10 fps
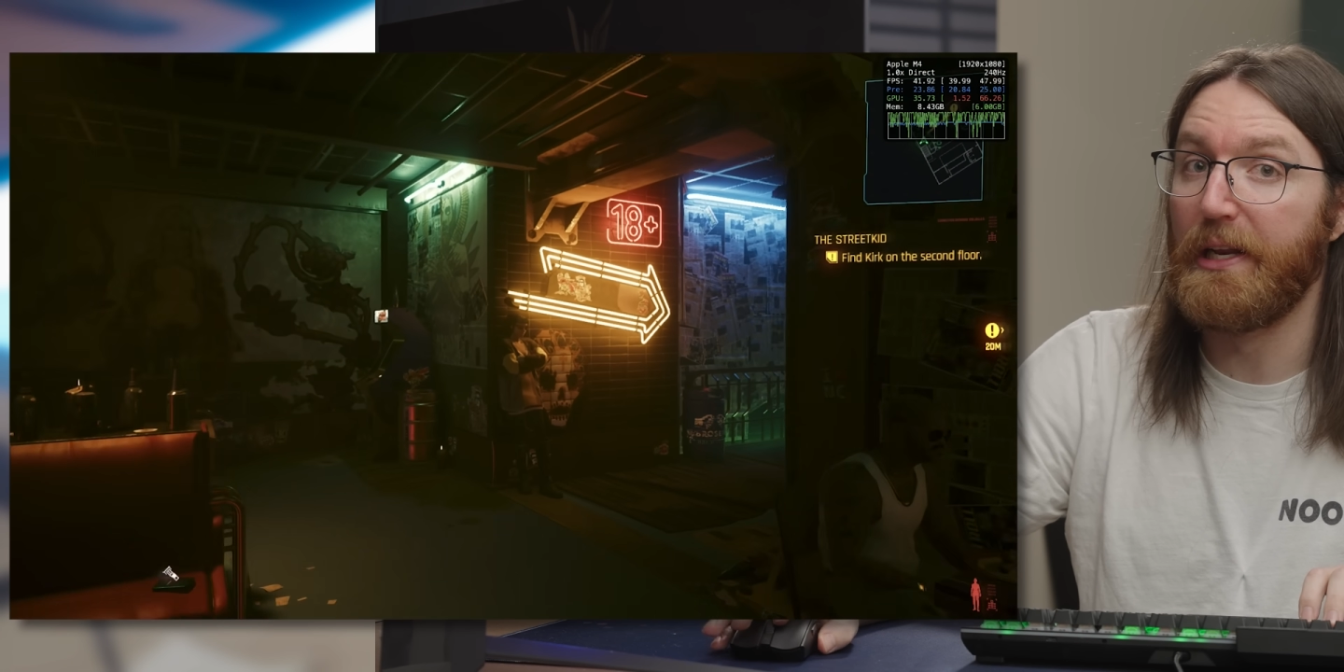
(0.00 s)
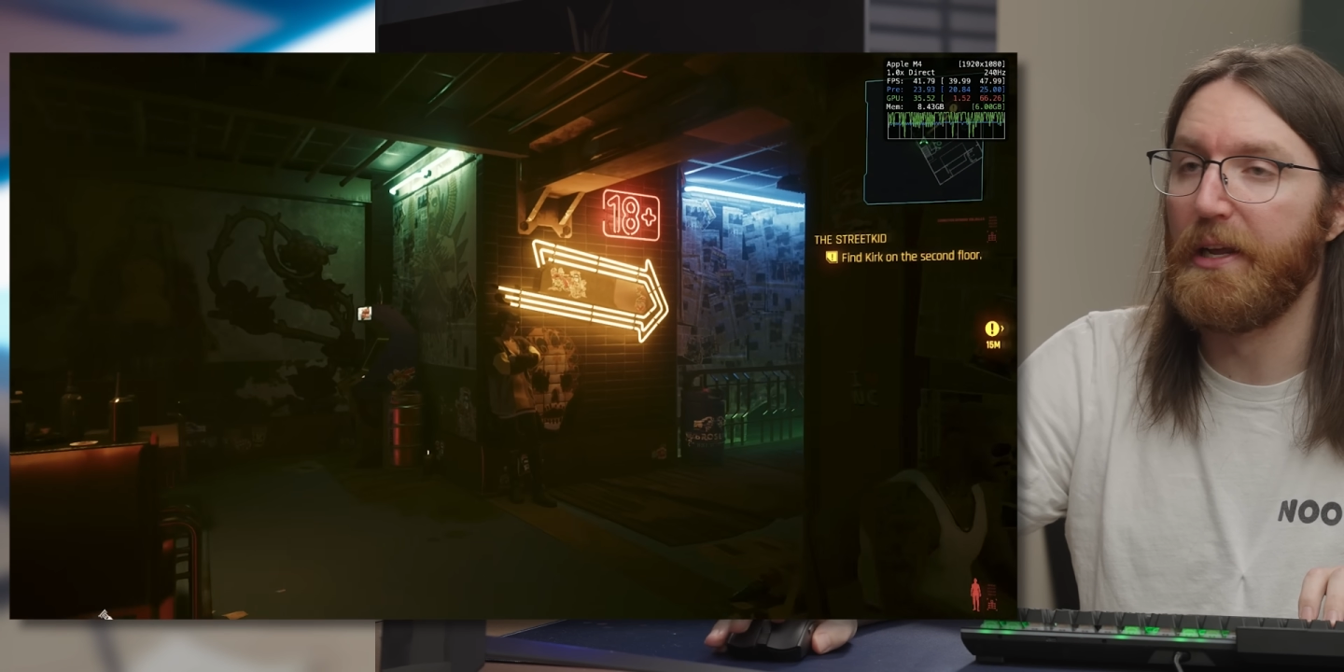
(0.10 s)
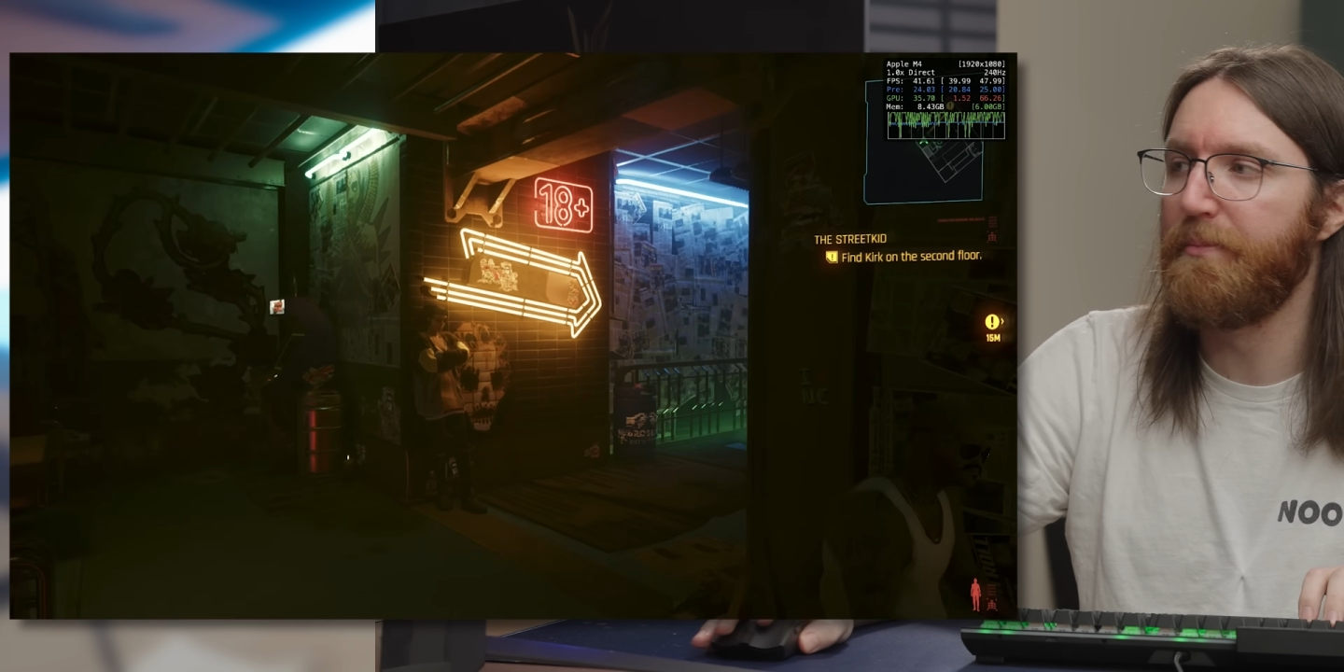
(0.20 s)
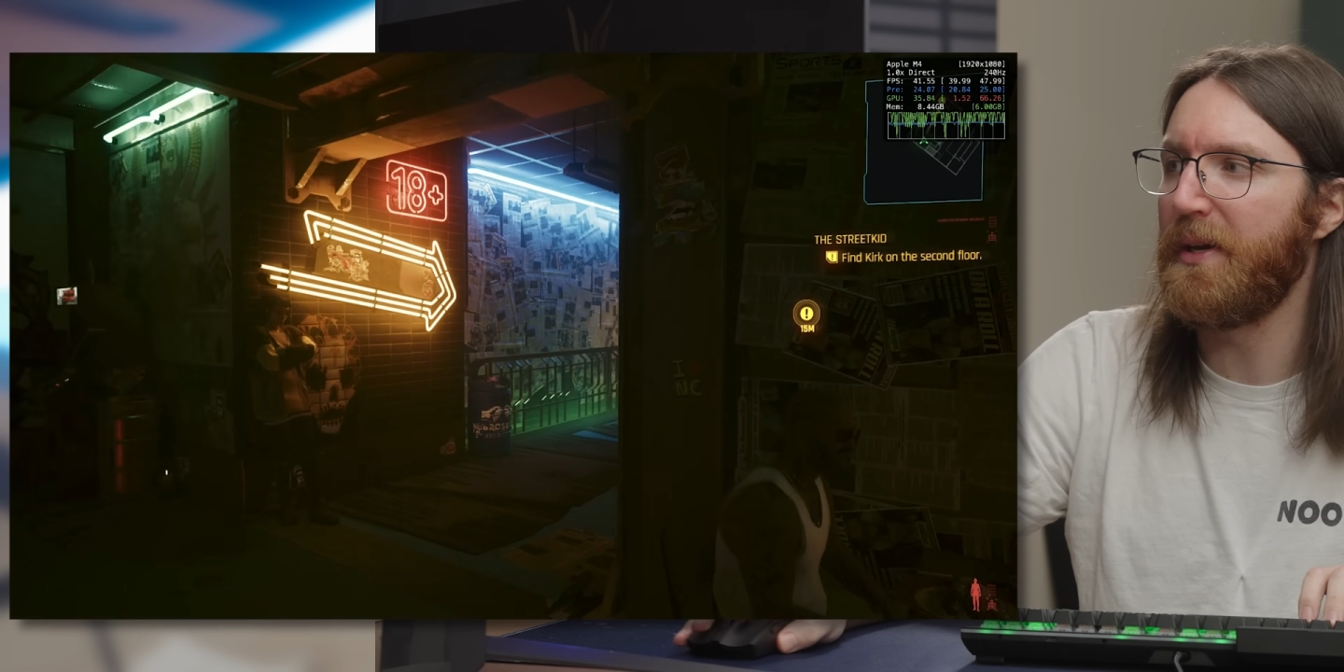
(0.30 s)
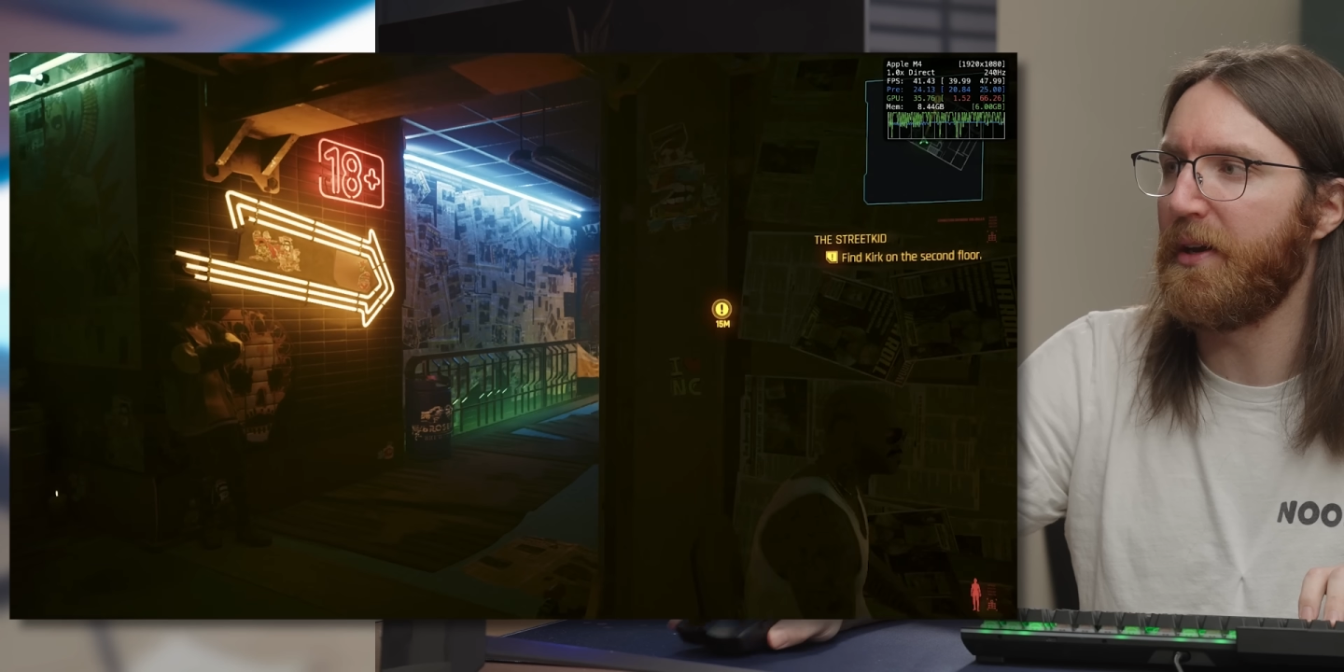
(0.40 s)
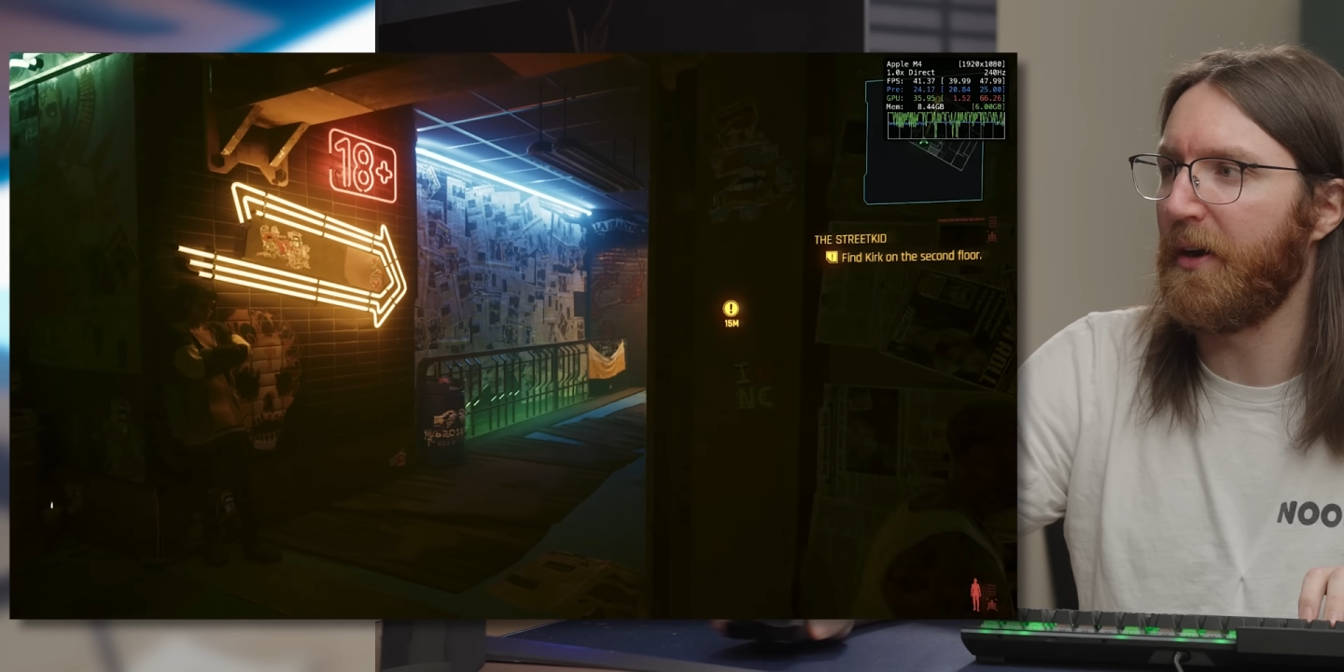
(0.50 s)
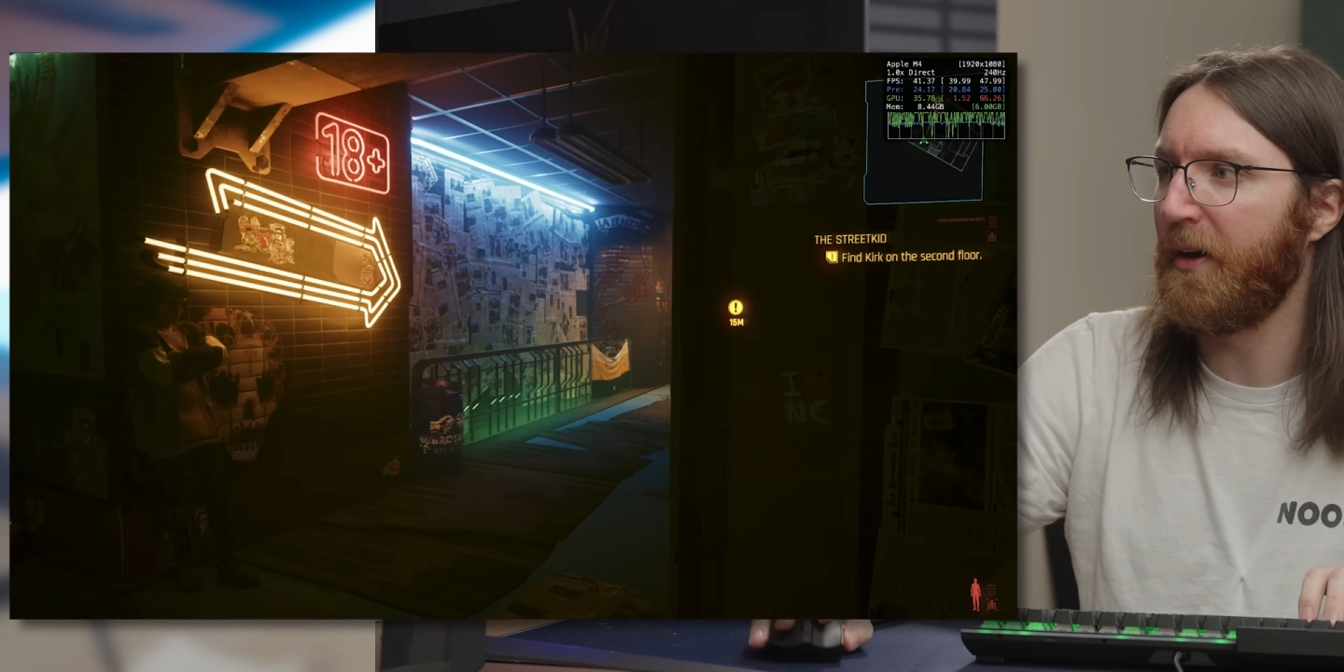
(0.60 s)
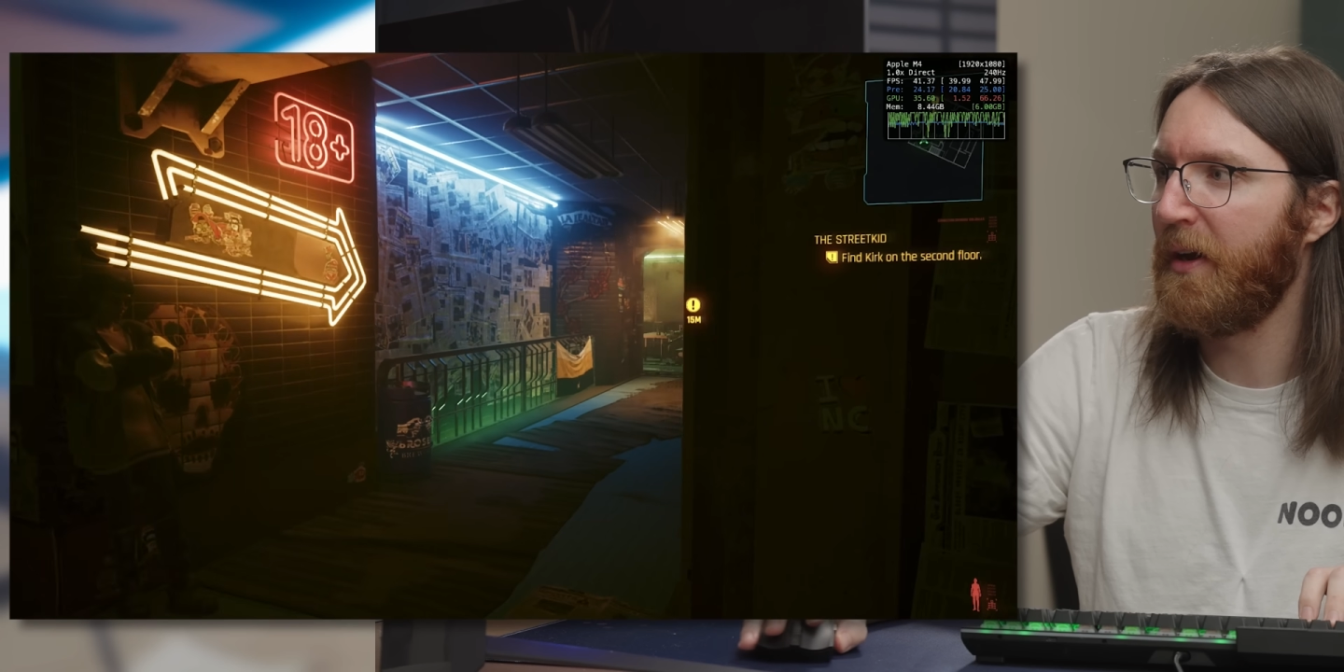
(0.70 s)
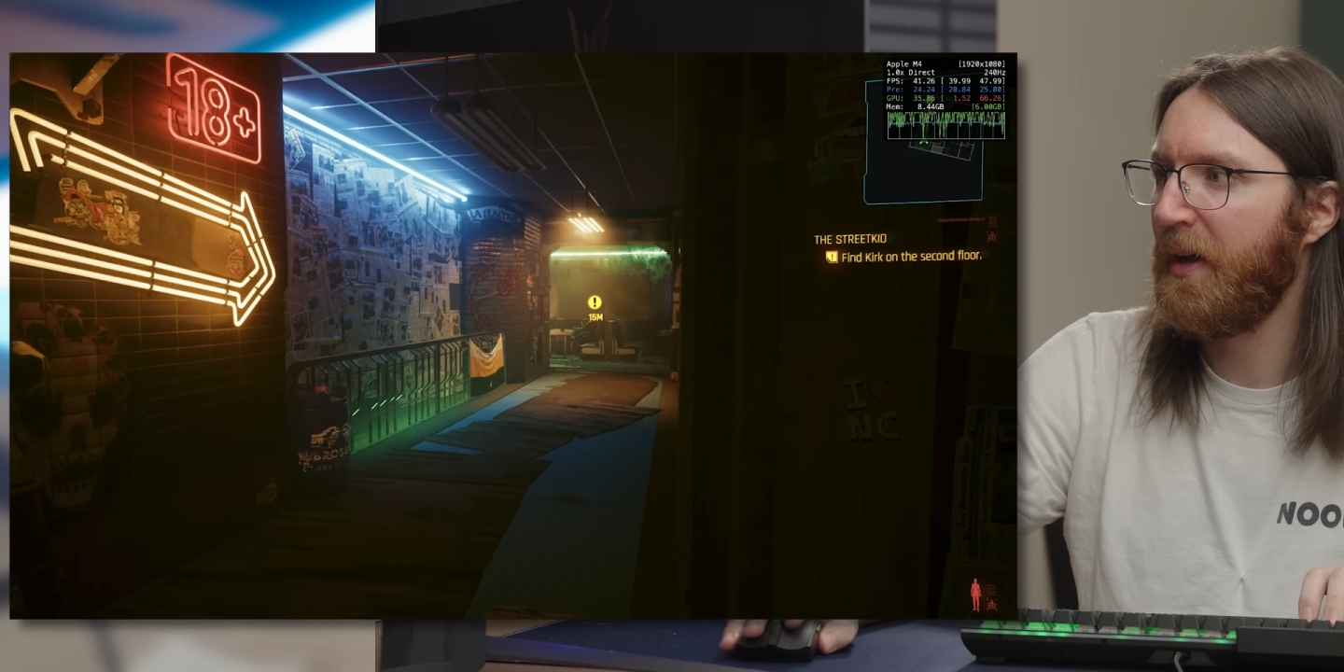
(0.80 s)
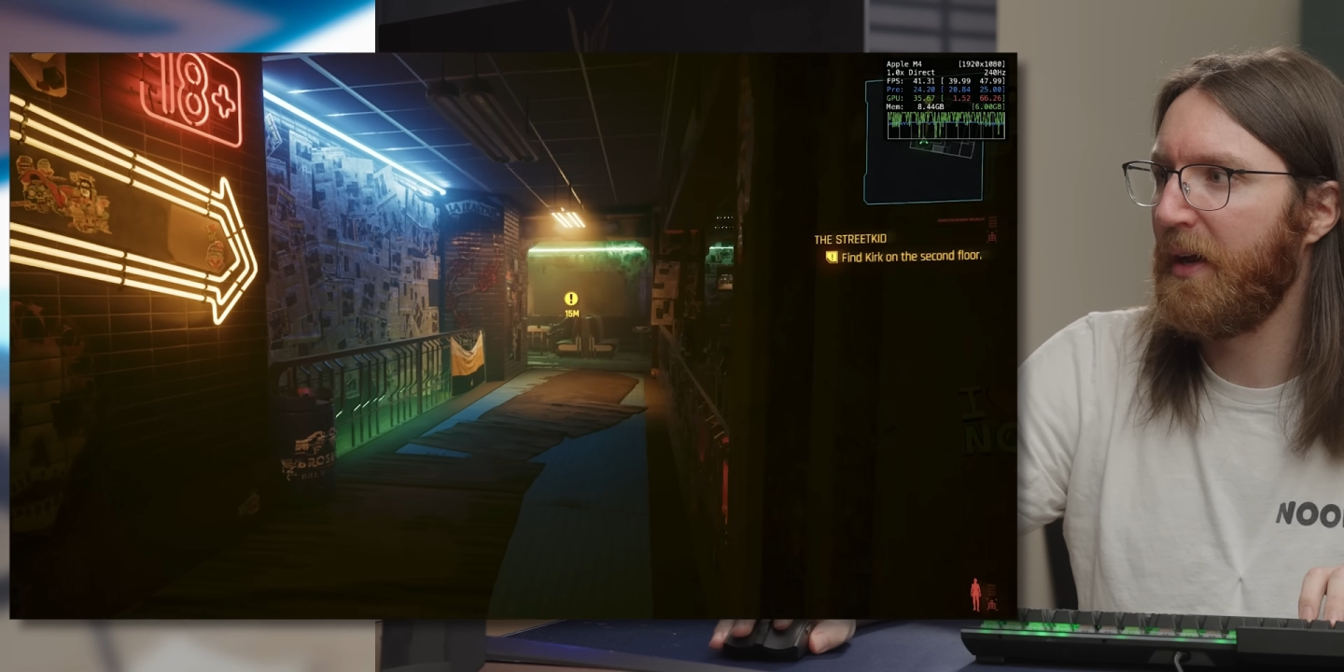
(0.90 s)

a limb here